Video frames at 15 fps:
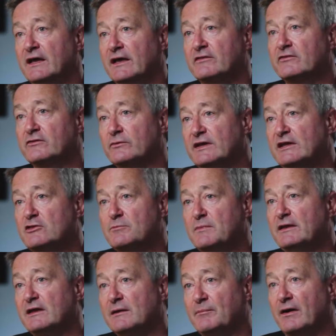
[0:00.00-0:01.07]
and so each
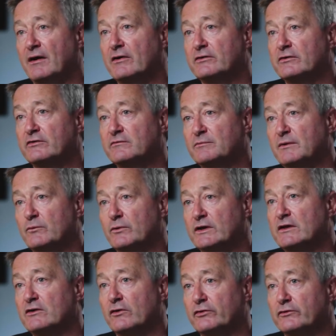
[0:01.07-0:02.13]
media partner has been
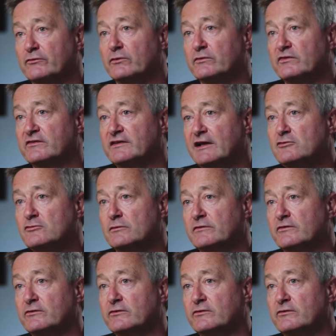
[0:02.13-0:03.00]
working on their own schedules.